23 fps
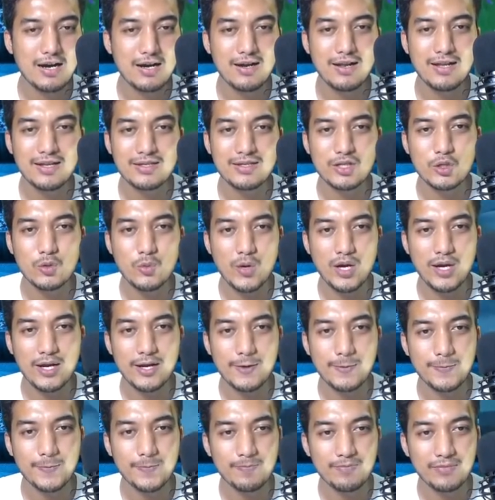Let's do it.
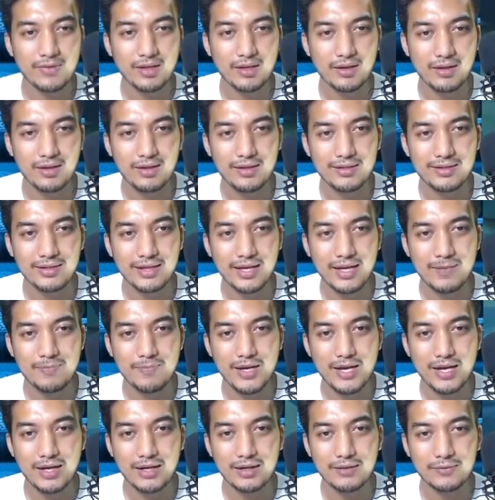Let's get
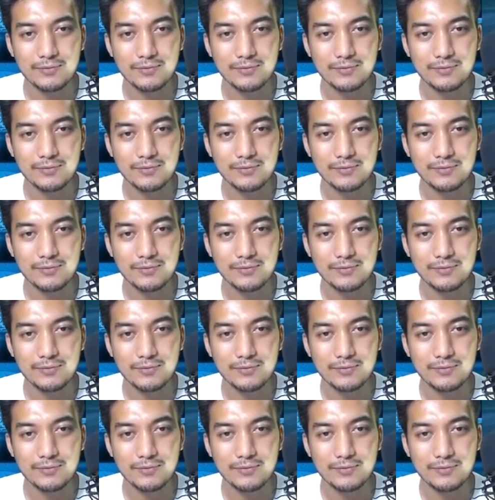back.